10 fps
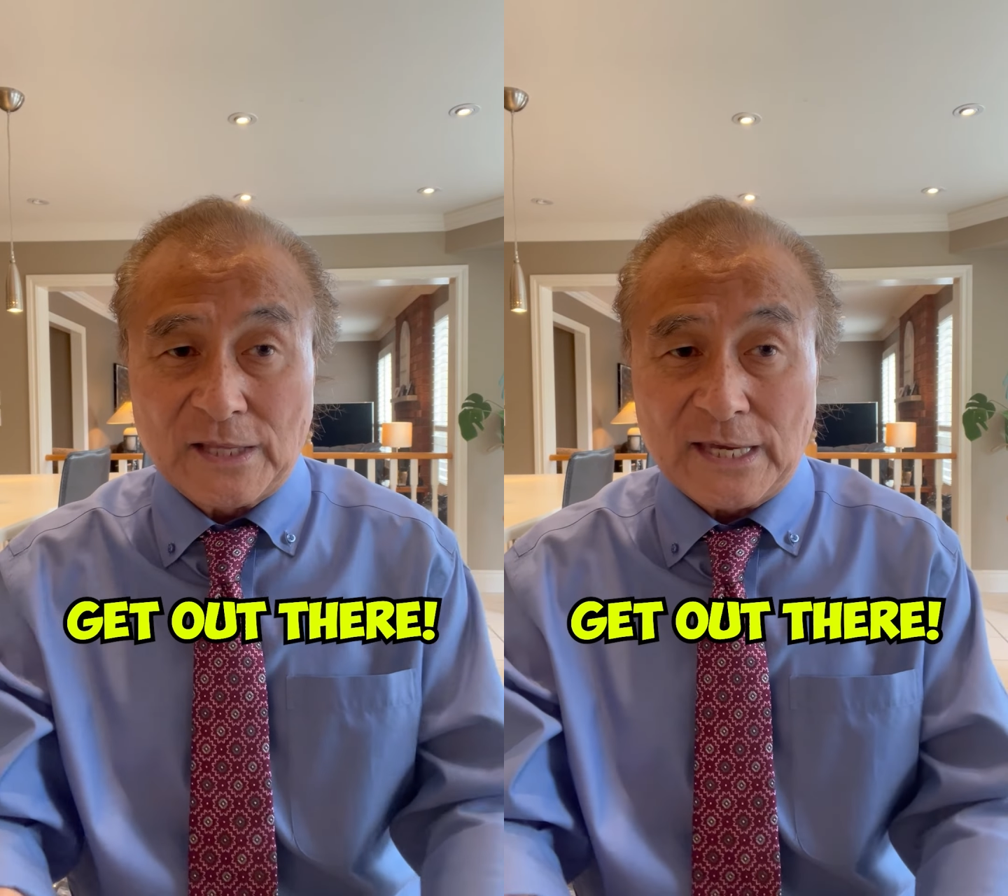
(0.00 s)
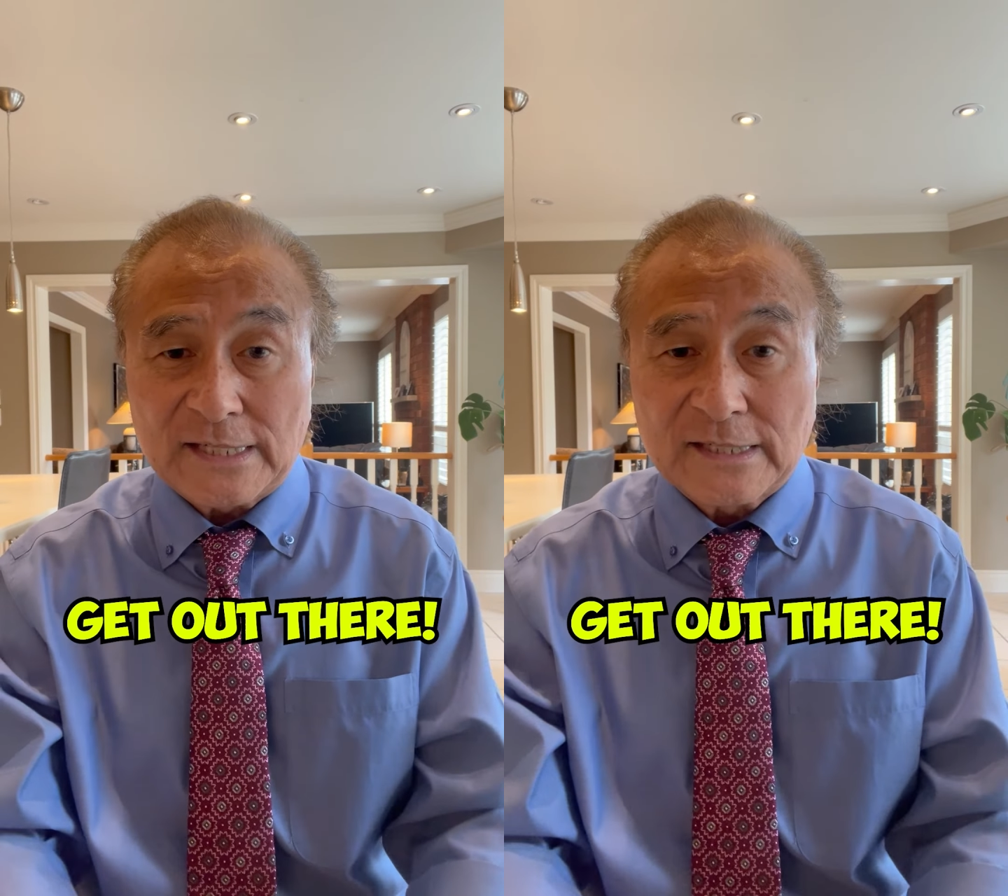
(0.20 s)

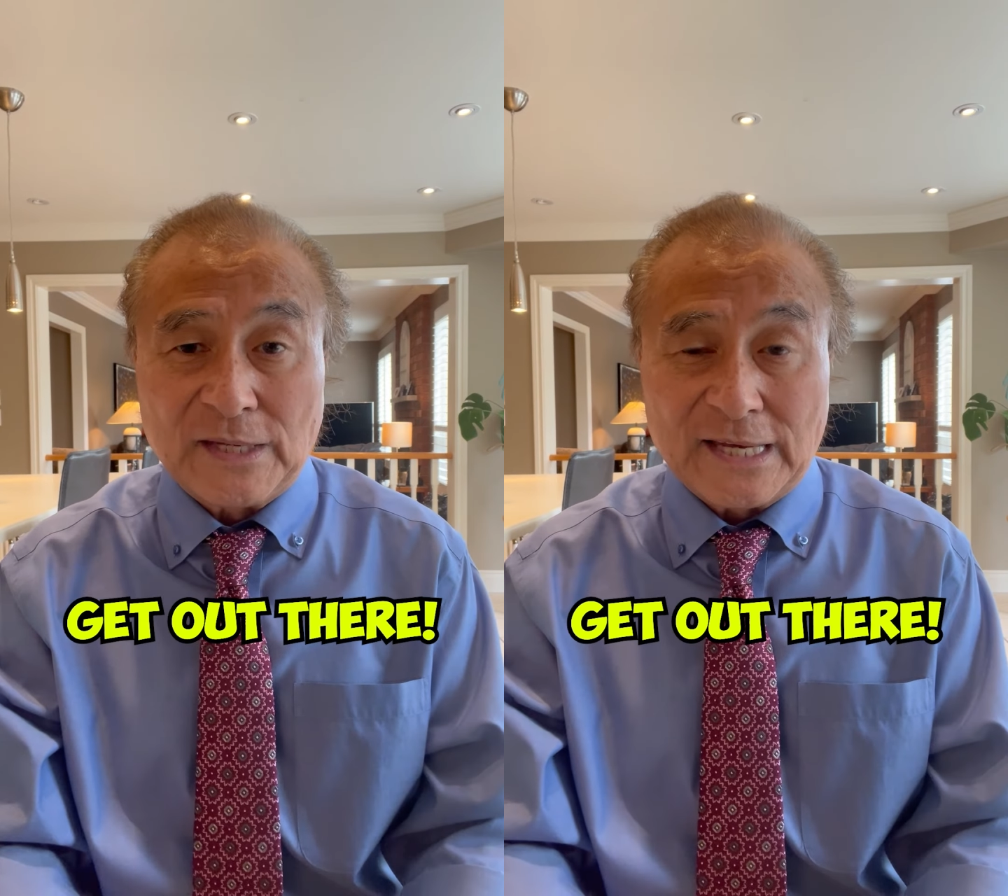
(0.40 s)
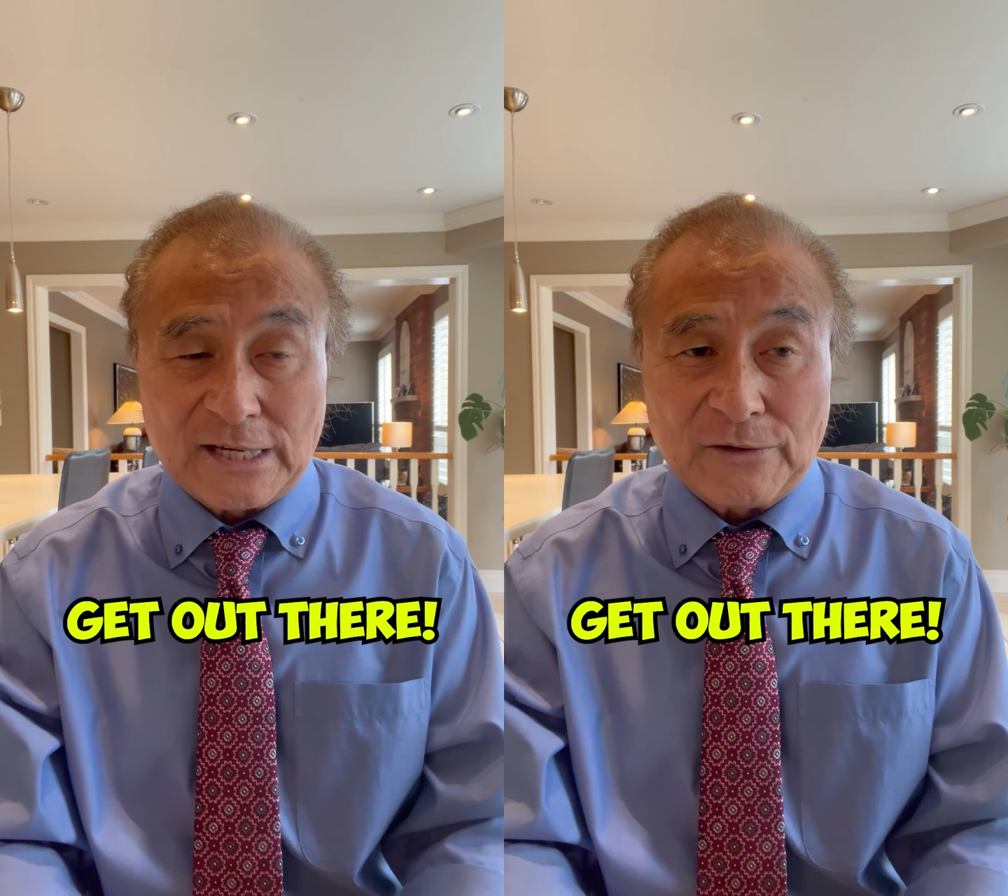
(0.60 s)
late.
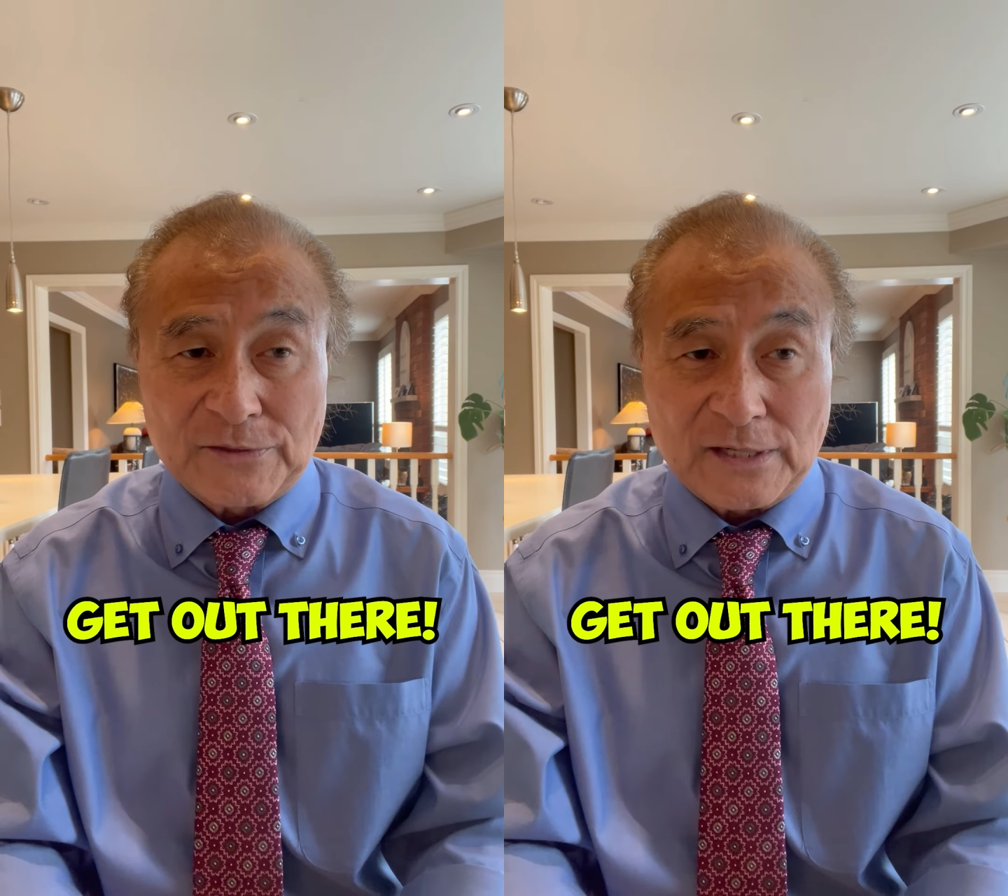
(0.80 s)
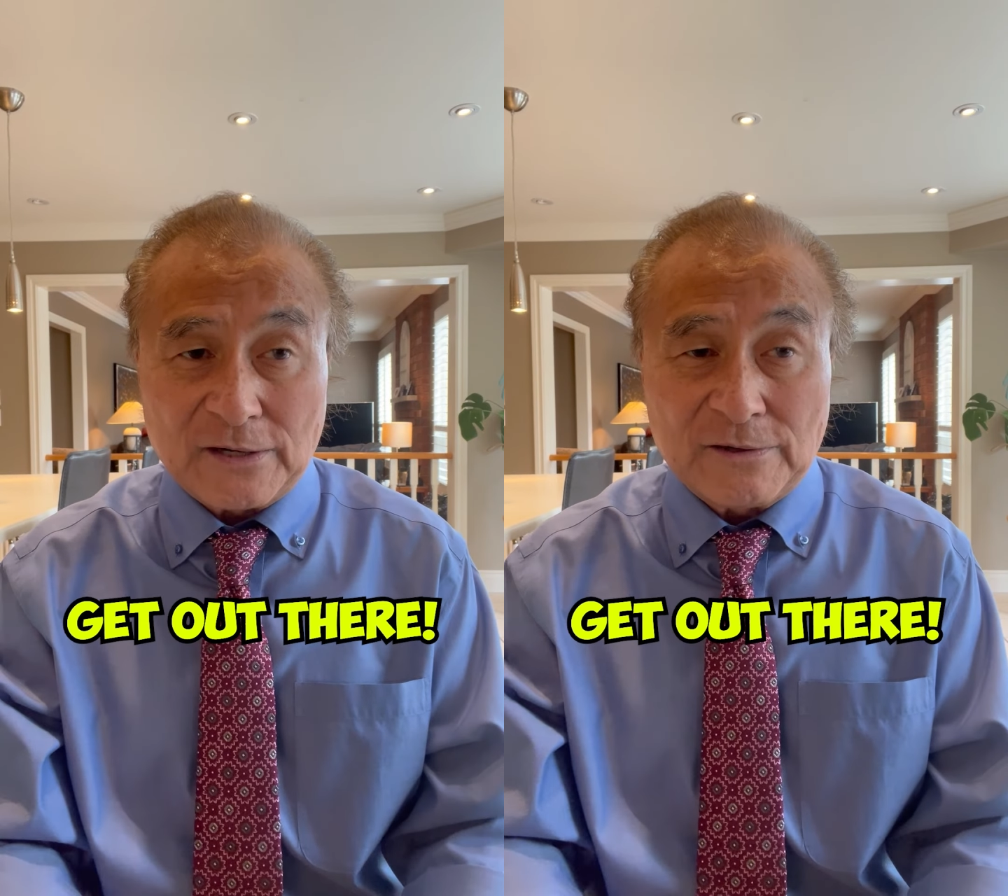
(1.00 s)
Get out
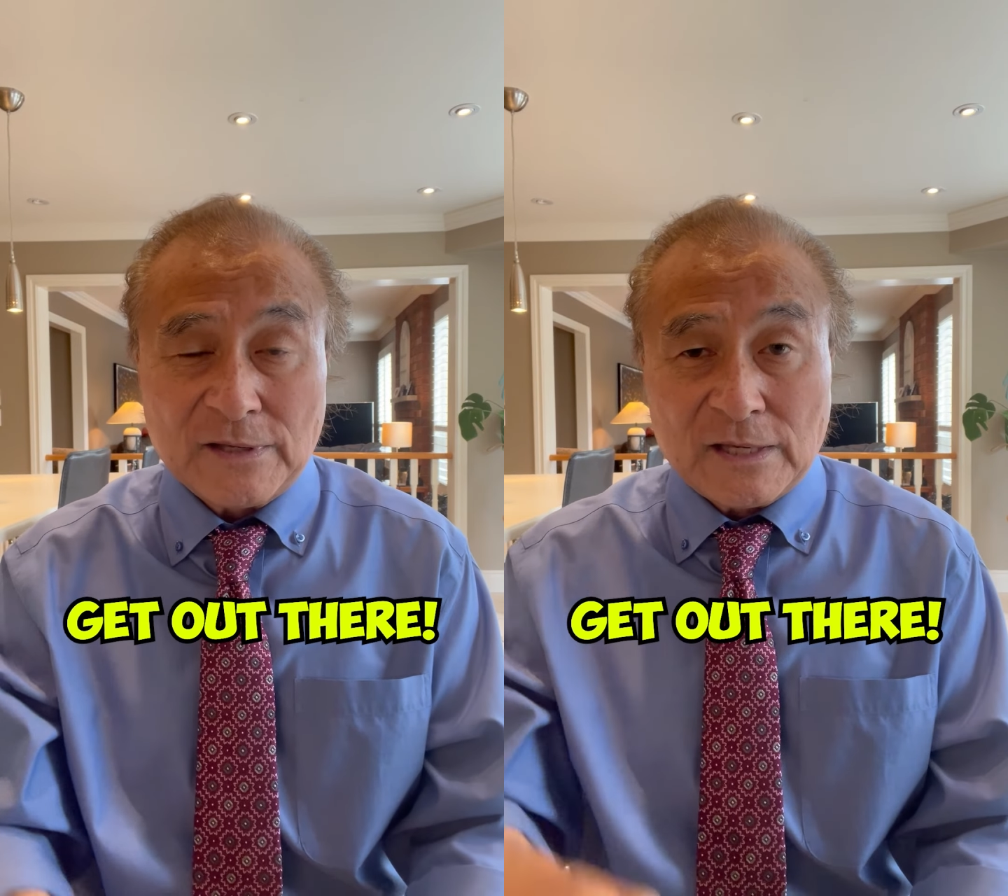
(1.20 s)
there.